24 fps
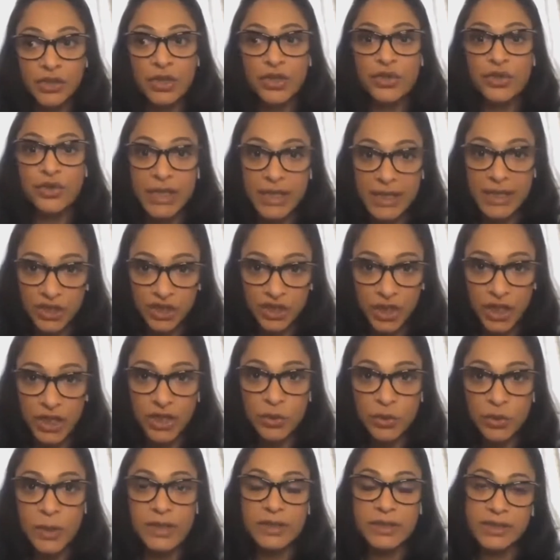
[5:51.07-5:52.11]
on your training
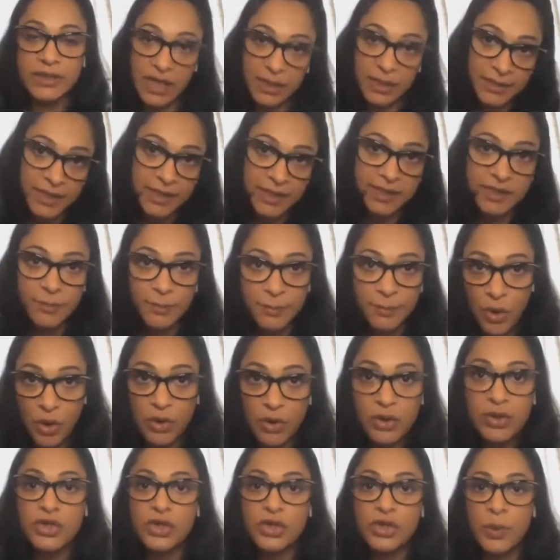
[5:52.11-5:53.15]
schedule, and the timing is important.